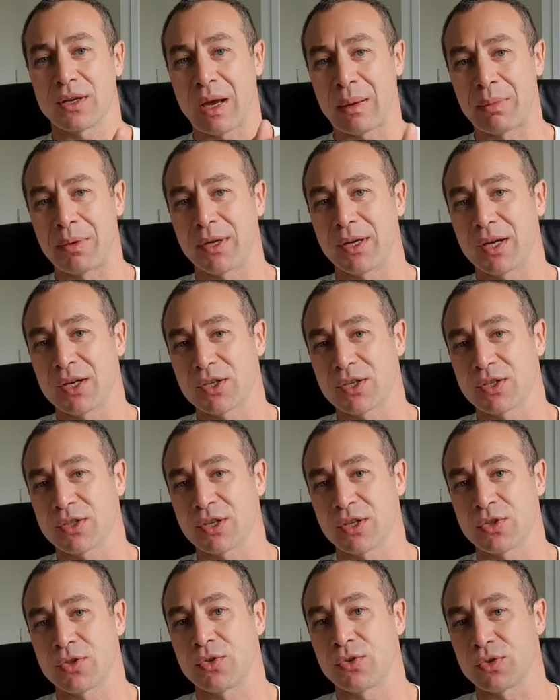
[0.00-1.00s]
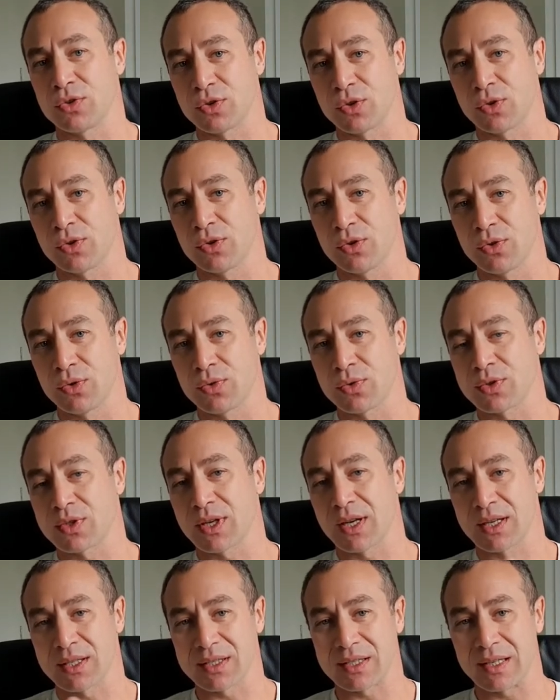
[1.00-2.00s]
applications that you don't use
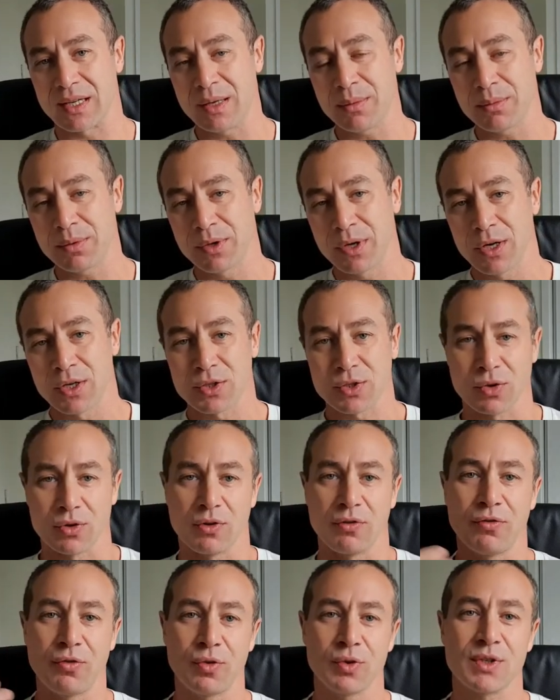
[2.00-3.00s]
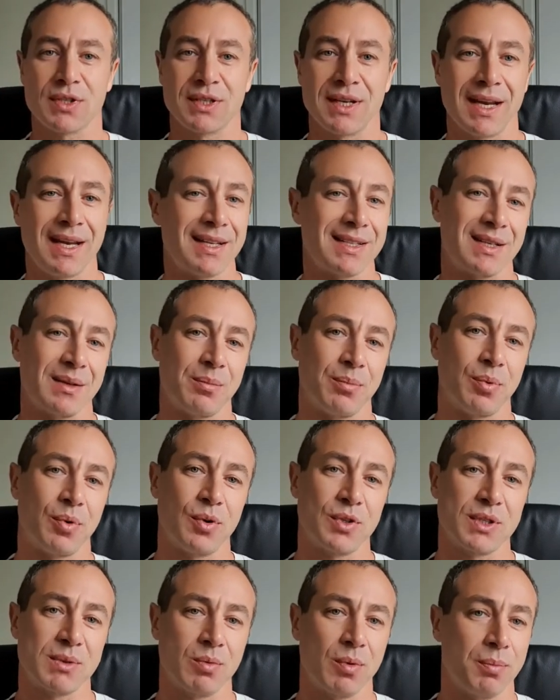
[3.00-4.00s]
asleep. So on the first day, it's
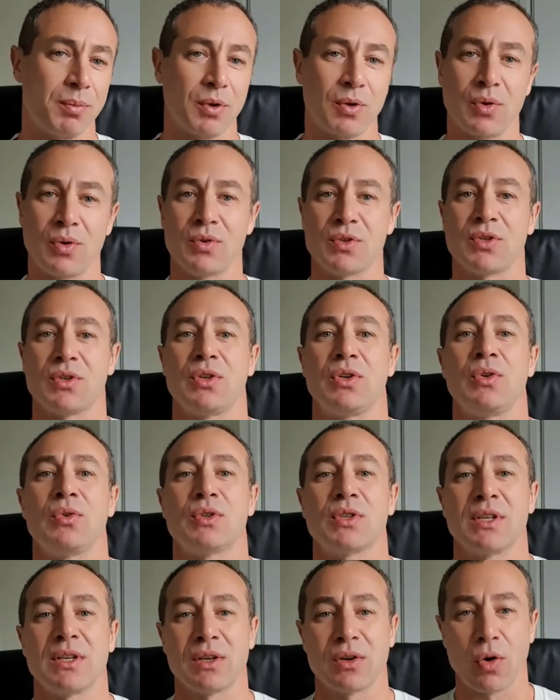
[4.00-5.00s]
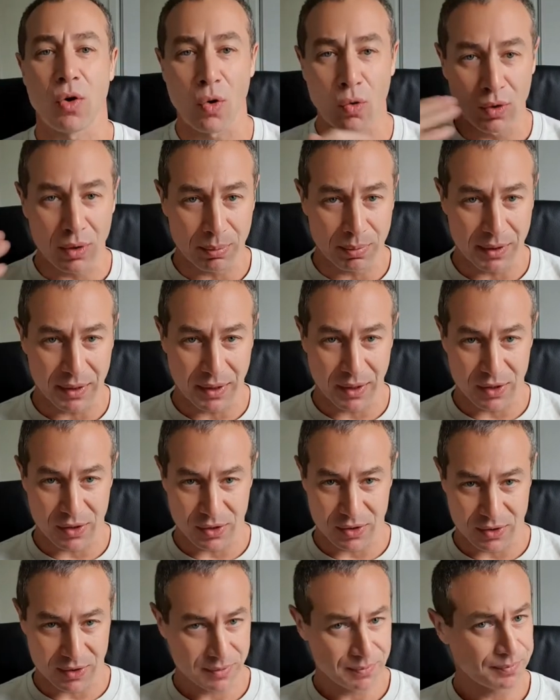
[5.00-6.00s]
impossible because you're using all
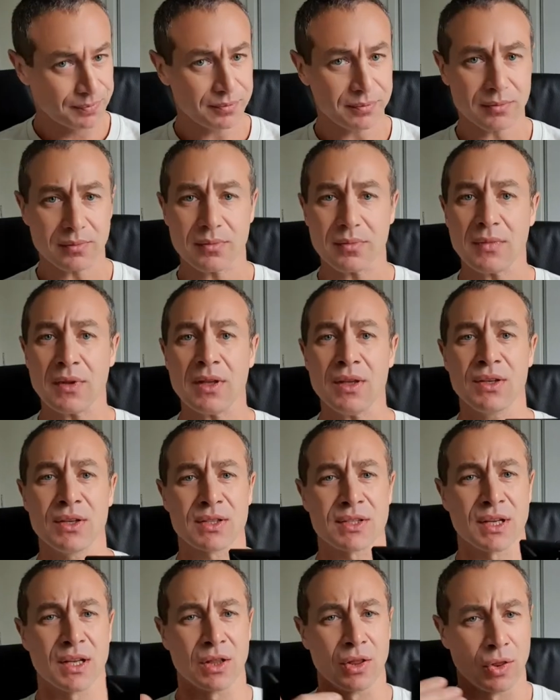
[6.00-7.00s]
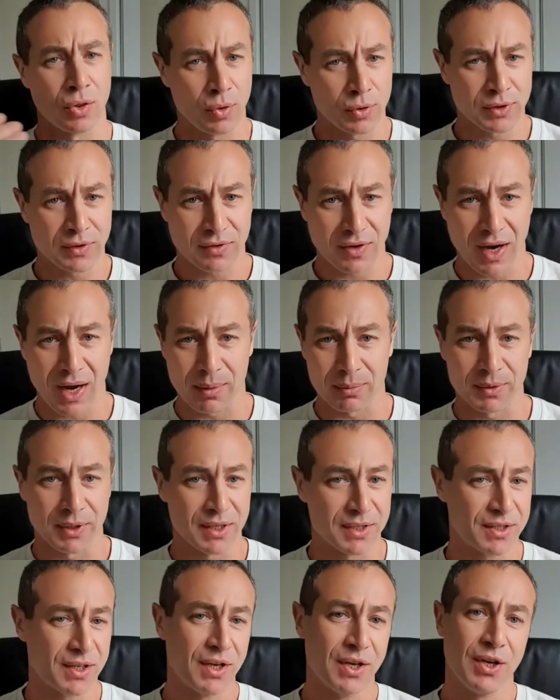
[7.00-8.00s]
applications. There's a lot of
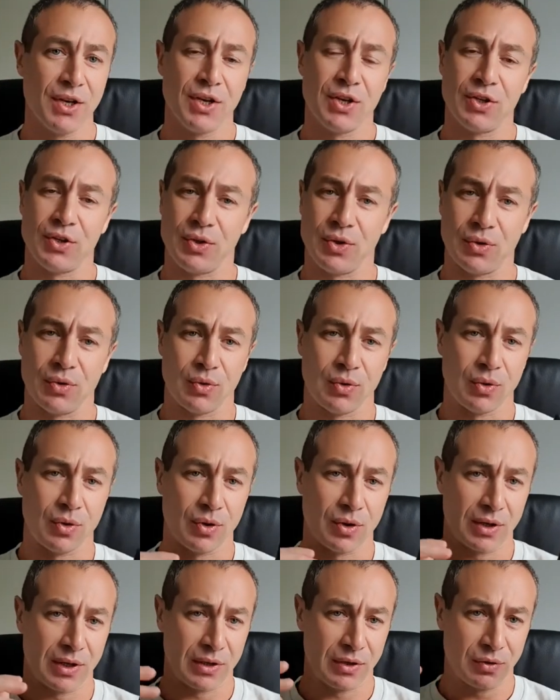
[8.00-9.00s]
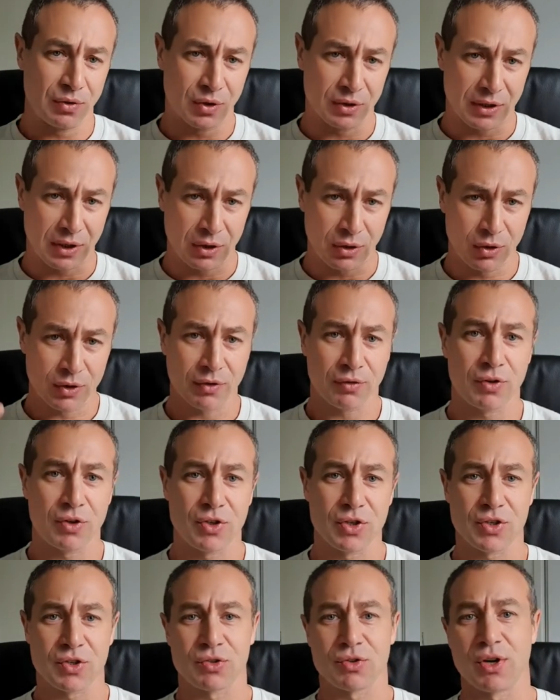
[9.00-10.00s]
updates. You got a lot of
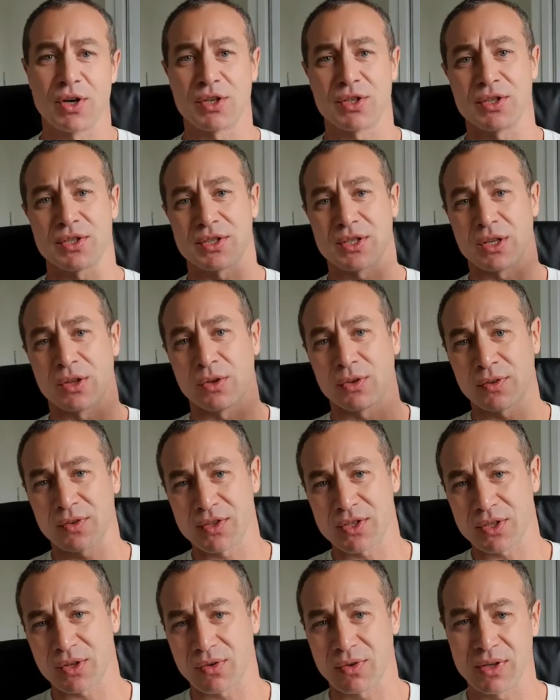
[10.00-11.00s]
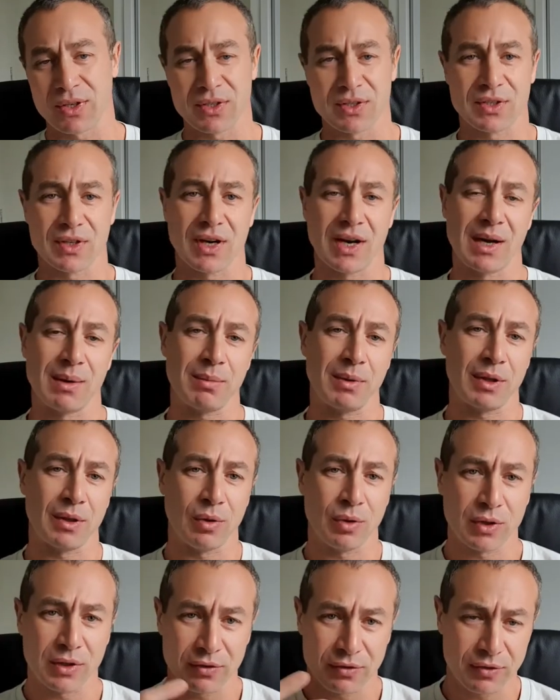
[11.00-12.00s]
registrations, a lot of screen time, a
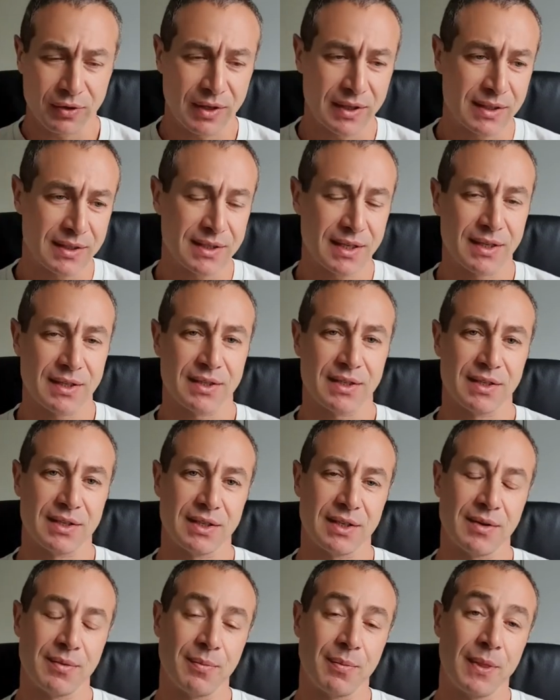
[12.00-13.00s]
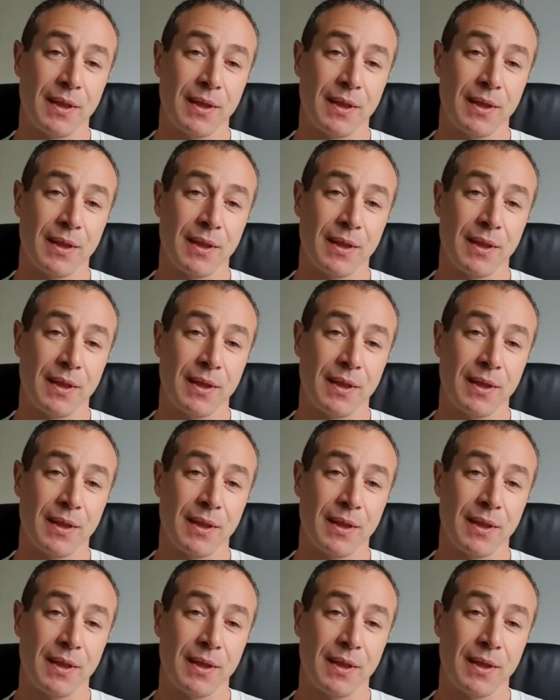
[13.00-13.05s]
lot of intensity.